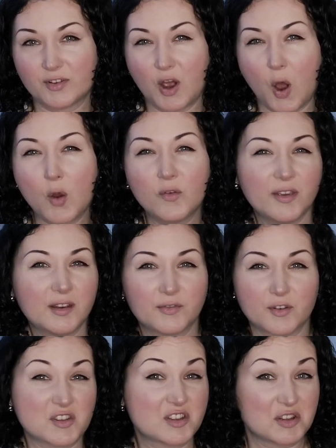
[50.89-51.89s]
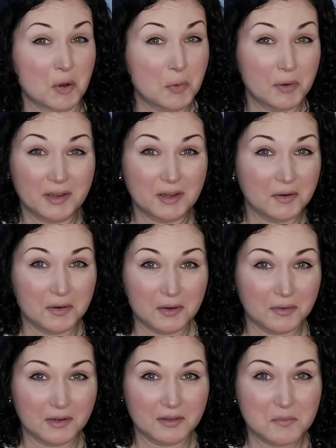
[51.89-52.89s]
COVID for sewing going
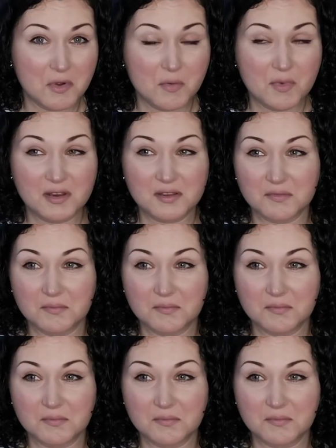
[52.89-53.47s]
on at the moment,